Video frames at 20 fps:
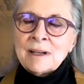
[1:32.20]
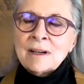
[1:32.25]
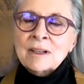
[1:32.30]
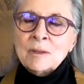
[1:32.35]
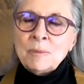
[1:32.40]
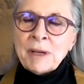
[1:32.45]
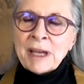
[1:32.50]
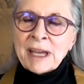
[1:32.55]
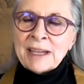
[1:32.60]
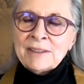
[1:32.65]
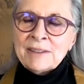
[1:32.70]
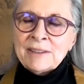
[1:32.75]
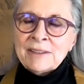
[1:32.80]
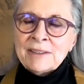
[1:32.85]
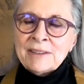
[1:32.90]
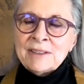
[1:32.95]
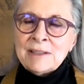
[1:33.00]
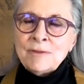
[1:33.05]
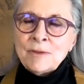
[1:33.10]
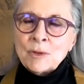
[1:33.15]
our
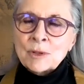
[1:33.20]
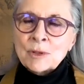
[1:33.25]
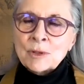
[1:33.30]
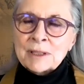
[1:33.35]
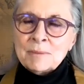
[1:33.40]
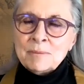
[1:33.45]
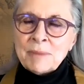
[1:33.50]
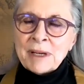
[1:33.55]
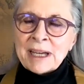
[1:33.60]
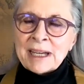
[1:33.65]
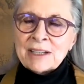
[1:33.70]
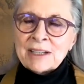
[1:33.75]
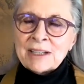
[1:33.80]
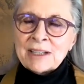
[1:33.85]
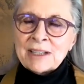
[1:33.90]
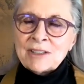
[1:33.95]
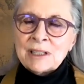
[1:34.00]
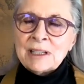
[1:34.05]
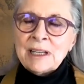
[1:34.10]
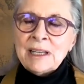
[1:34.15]
capacity for
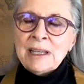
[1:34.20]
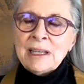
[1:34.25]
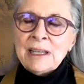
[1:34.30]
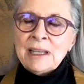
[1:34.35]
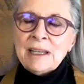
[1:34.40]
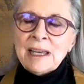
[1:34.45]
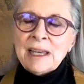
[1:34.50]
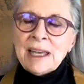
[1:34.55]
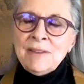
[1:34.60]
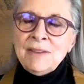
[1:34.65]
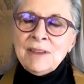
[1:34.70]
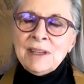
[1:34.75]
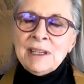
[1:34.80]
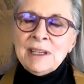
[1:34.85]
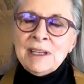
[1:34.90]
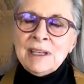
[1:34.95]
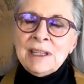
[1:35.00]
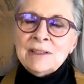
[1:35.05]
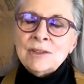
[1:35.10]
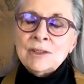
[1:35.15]
compassion and
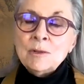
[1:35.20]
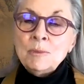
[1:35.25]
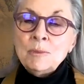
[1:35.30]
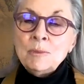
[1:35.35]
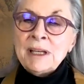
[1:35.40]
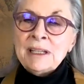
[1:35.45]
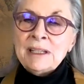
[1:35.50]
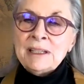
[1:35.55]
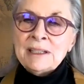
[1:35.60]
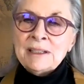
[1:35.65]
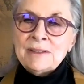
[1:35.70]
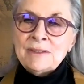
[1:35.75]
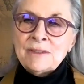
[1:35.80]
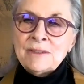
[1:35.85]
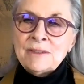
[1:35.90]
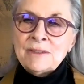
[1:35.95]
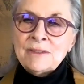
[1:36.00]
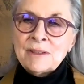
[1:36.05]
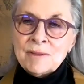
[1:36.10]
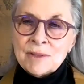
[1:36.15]
the
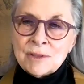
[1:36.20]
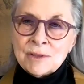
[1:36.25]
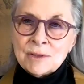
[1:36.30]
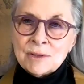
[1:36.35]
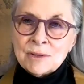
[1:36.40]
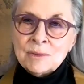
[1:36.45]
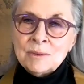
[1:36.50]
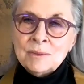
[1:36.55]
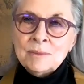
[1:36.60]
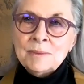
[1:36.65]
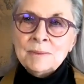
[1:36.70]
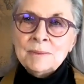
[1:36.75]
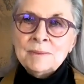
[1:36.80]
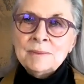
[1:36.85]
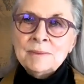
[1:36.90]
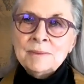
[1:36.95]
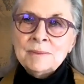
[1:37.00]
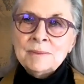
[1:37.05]
interdependence of the two.